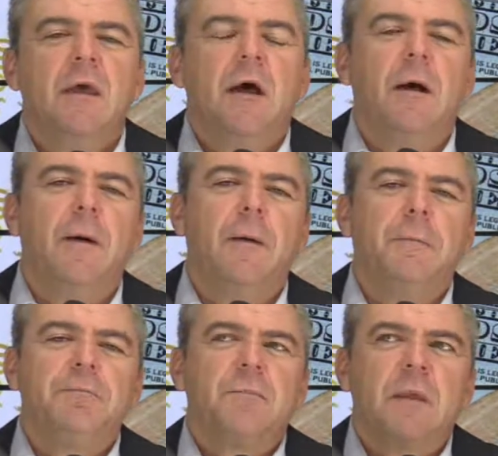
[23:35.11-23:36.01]

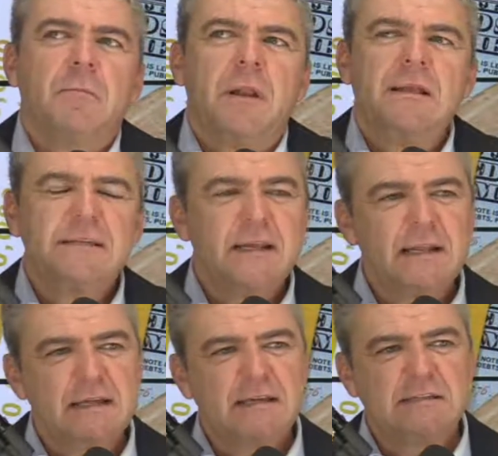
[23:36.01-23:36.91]
But let's get a
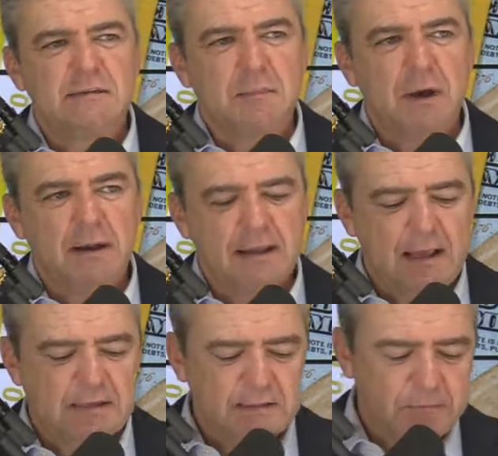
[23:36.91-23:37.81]
list of the
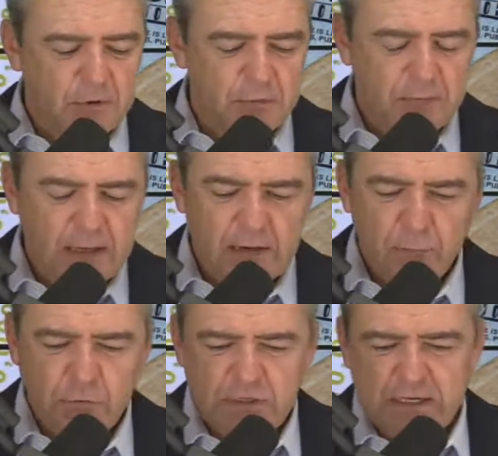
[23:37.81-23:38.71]
podcasts that I'm going to be in,
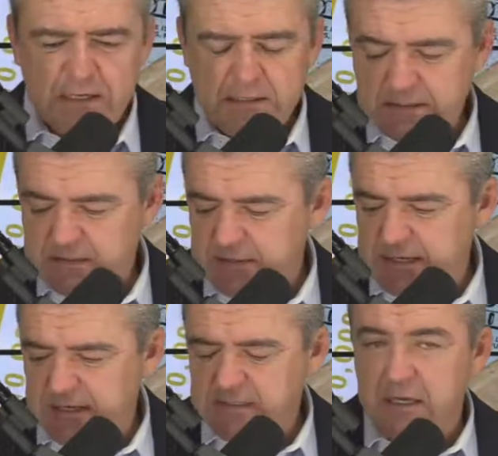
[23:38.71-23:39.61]
and we'll try to get a list of the
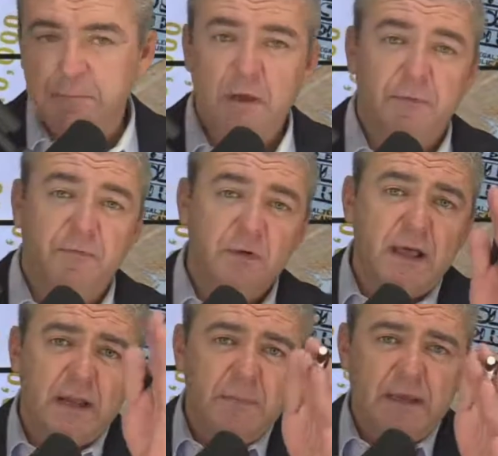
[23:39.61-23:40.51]
guests coming up. If you'd
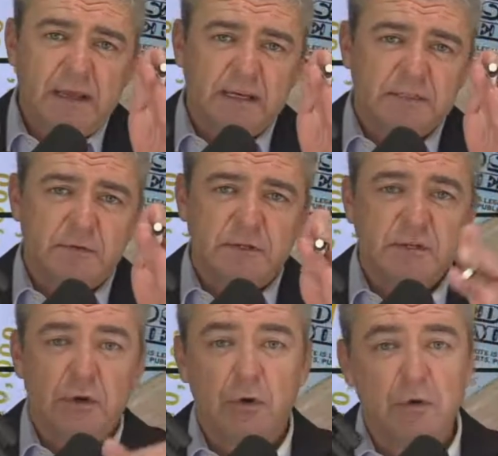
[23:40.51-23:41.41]
like to be a guest on the
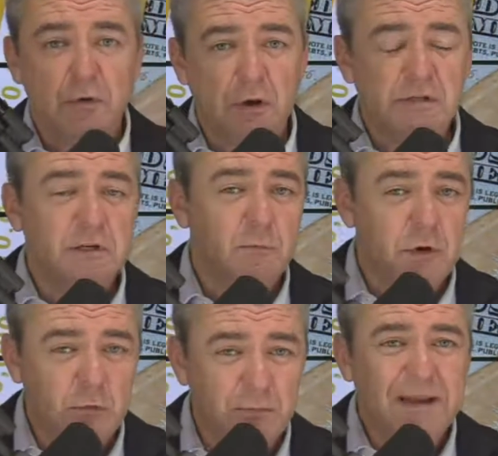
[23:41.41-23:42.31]
show or you know someone
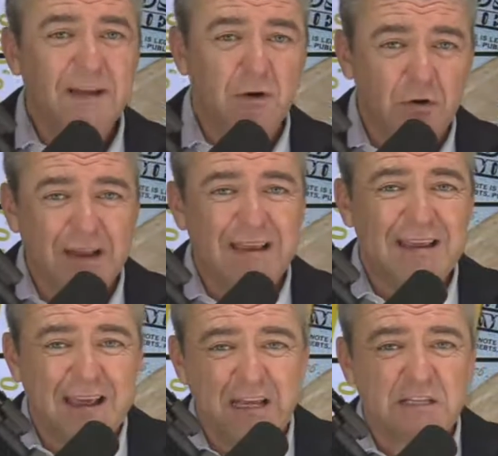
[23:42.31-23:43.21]
who would make a great
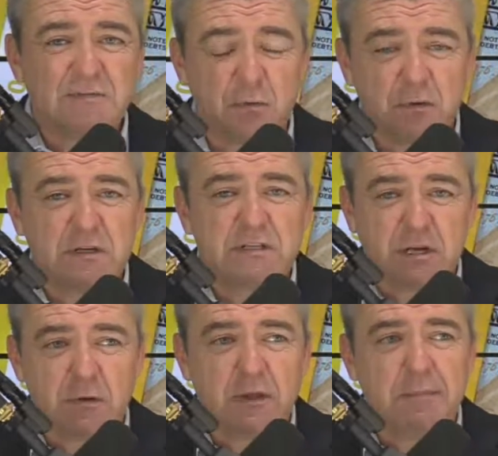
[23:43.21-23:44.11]
guest for the
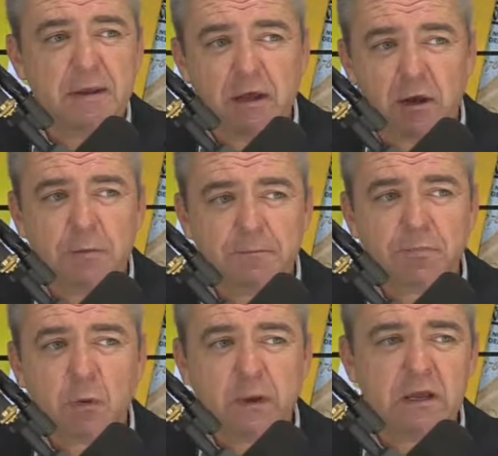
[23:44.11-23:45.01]
show, let me know.
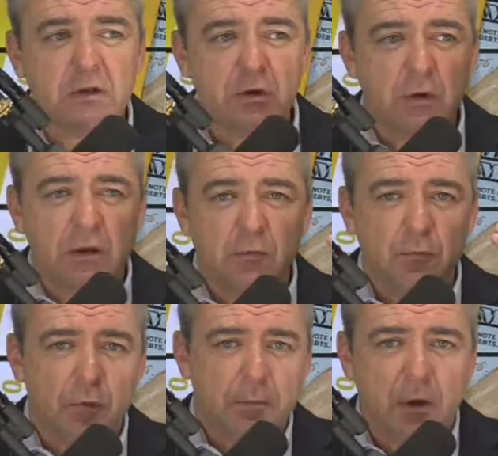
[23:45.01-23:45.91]
We can do it
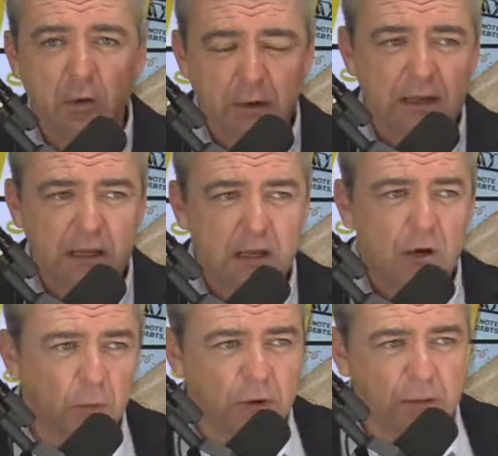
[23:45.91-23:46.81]
remotely
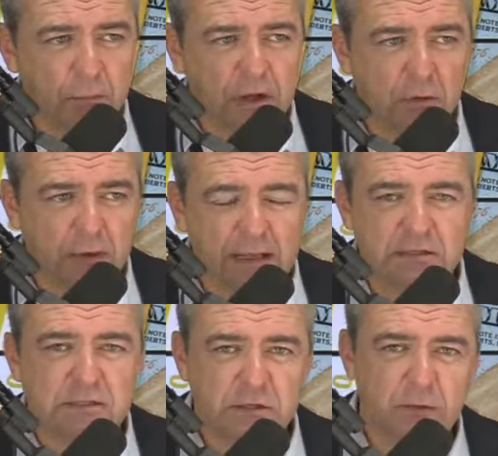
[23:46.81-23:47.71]
or we can bring you in
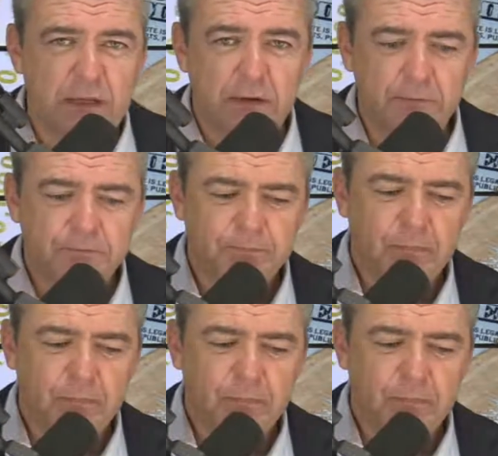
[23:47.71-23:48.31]
studio.